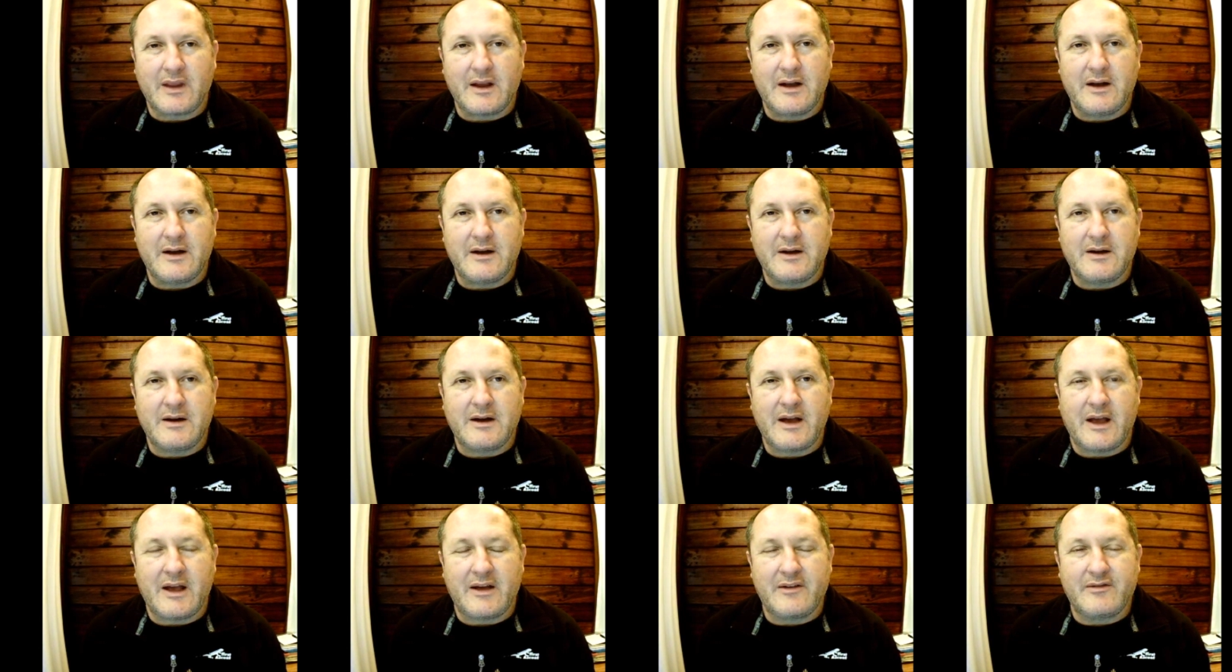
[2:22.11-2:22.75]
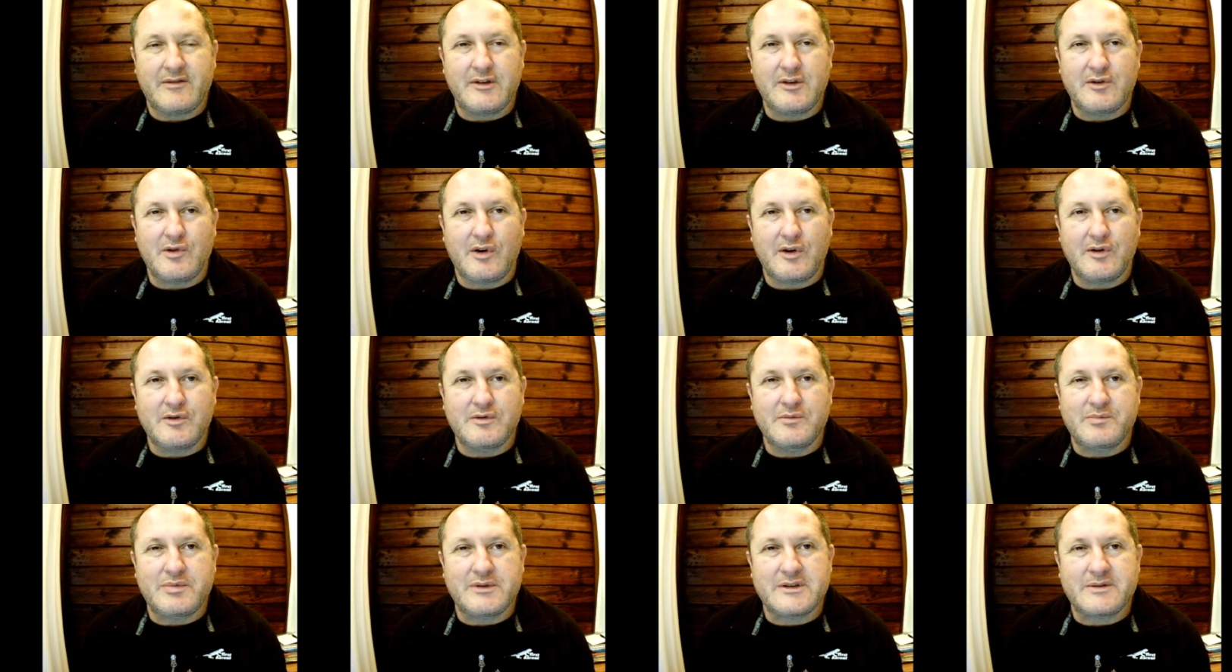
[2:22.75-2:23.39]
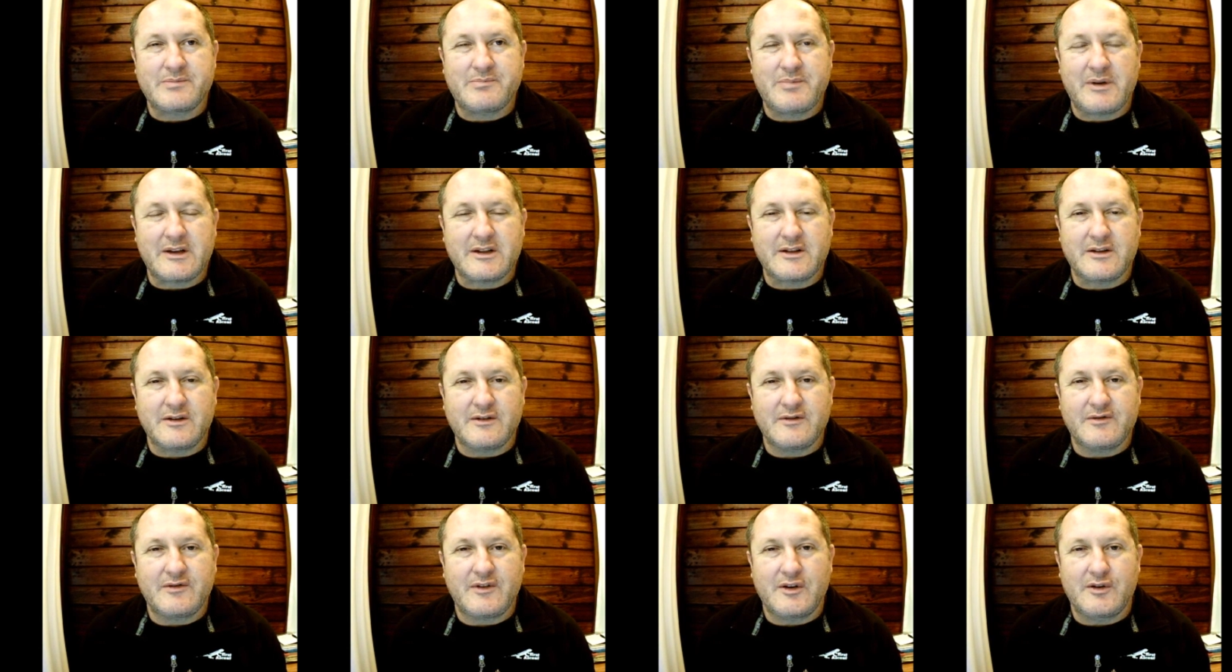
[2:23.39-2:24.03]
uh, having your own
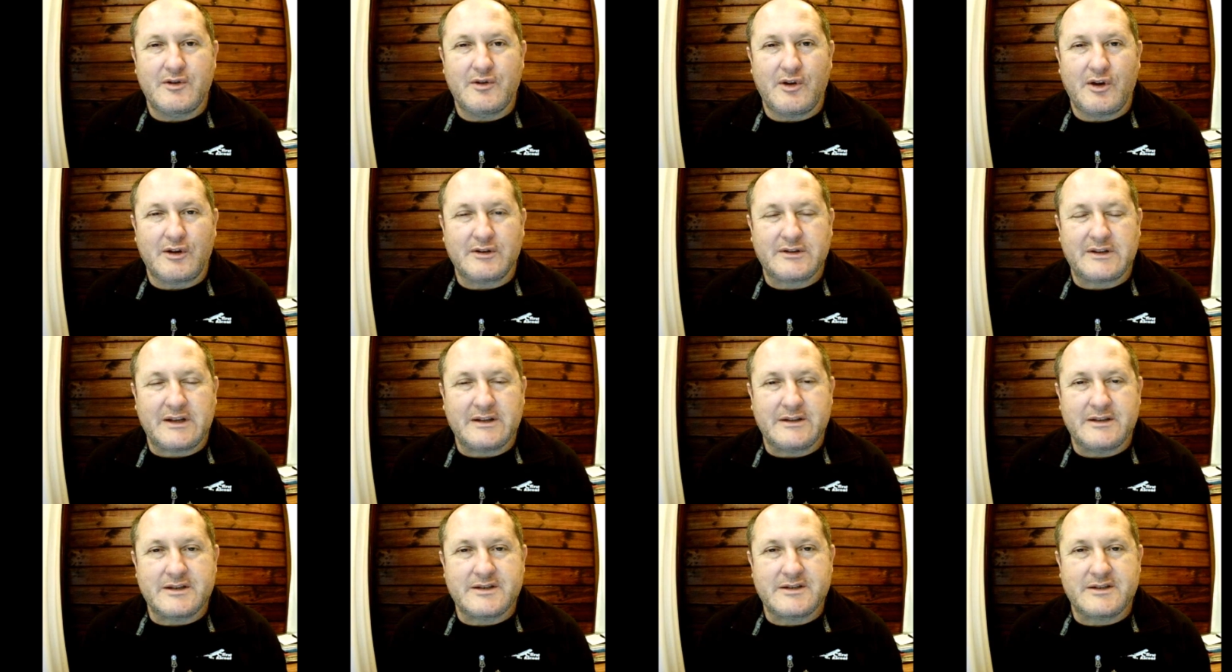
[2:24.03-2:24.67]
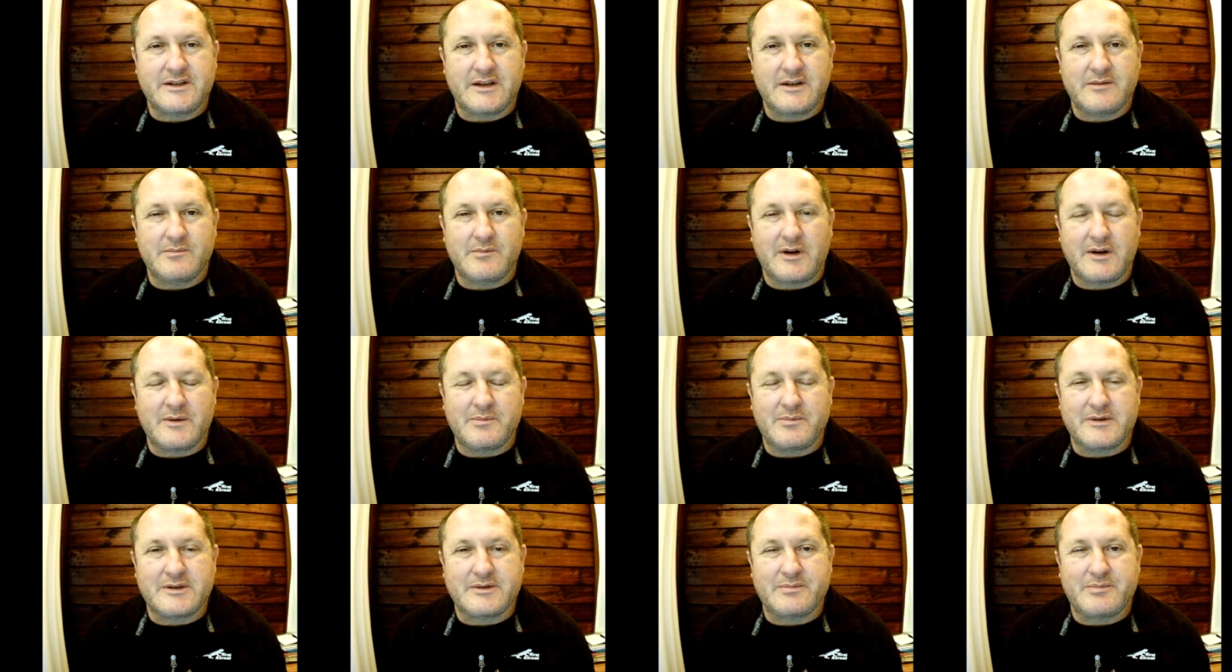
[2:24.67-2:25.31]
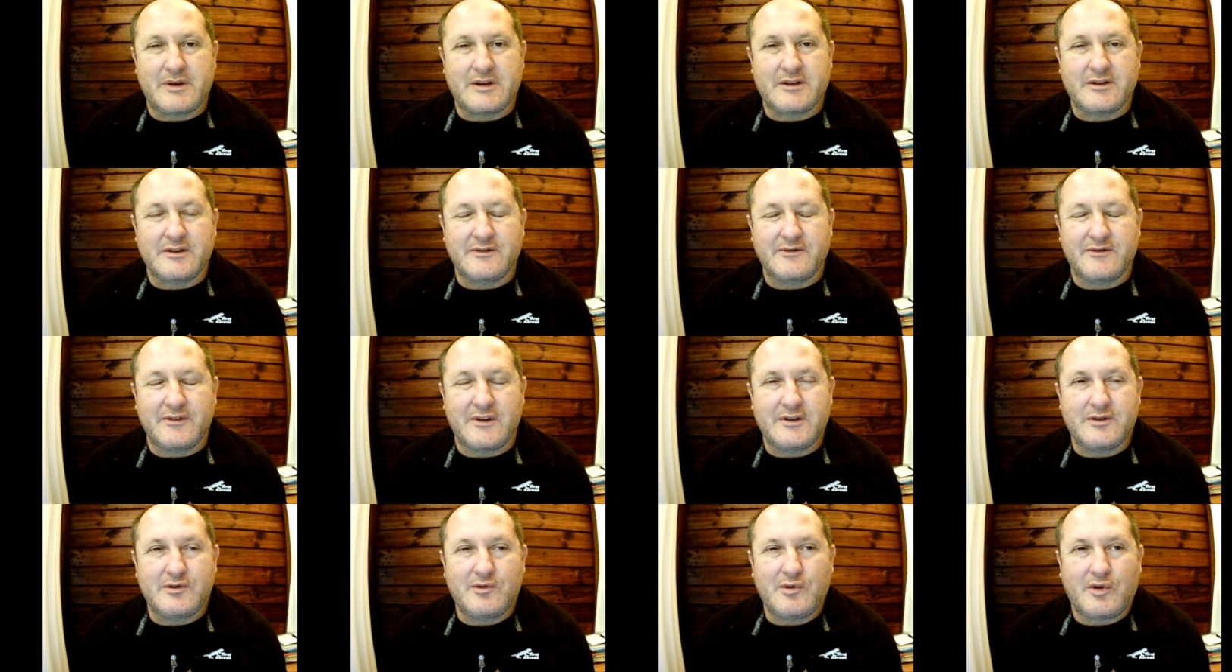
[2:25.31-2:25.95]
perspective and not understand my perspective.
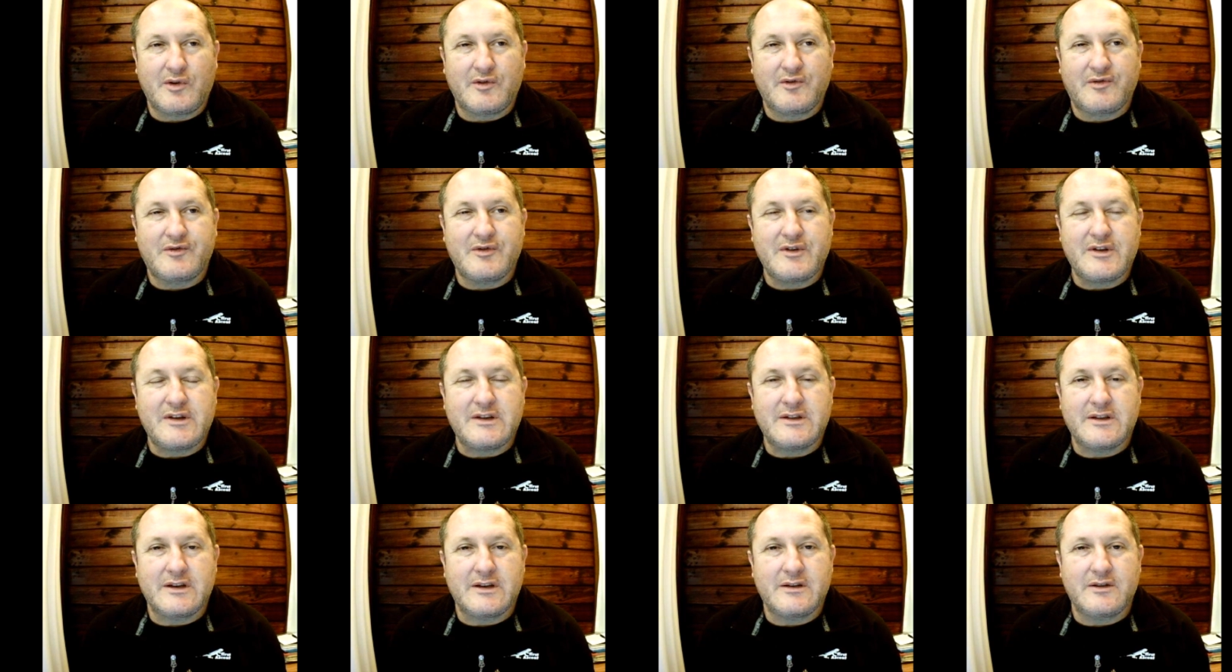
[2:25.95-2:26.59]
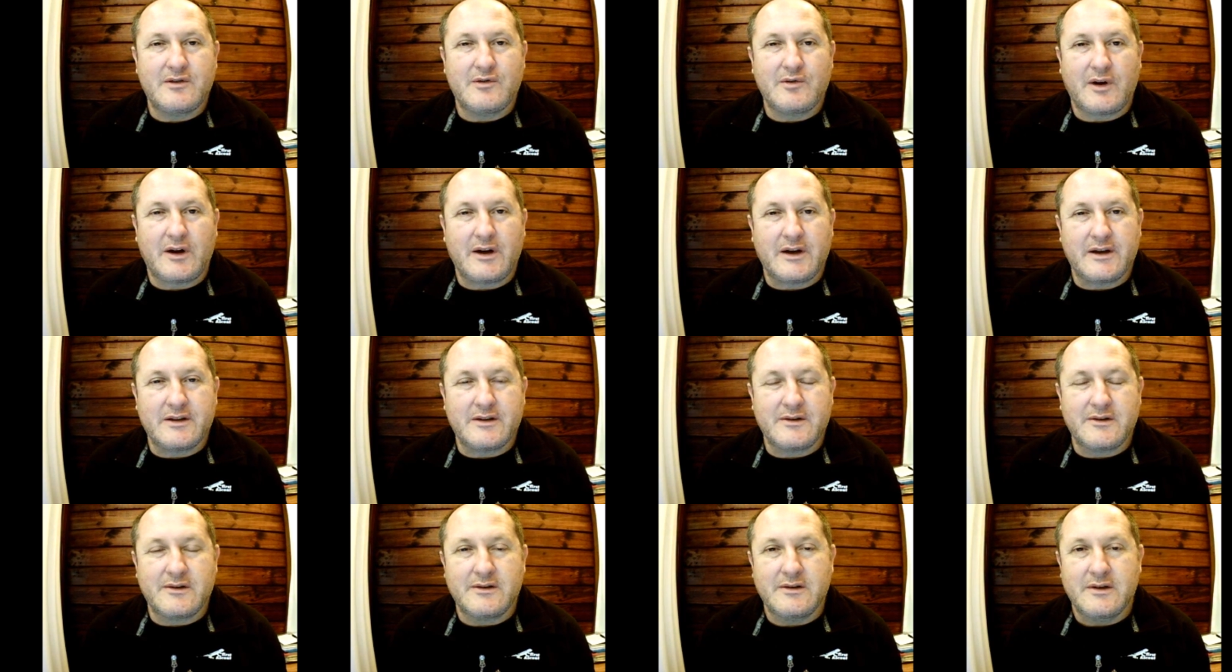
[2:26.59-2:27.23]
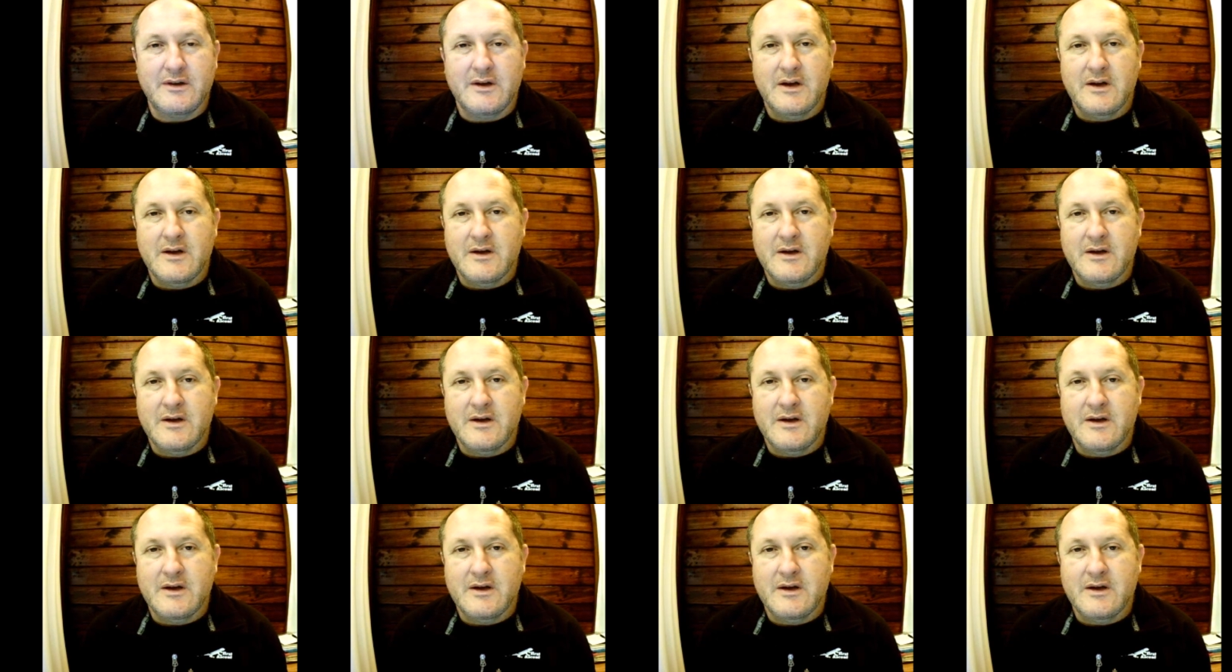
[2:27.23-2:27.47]
And you are free then to either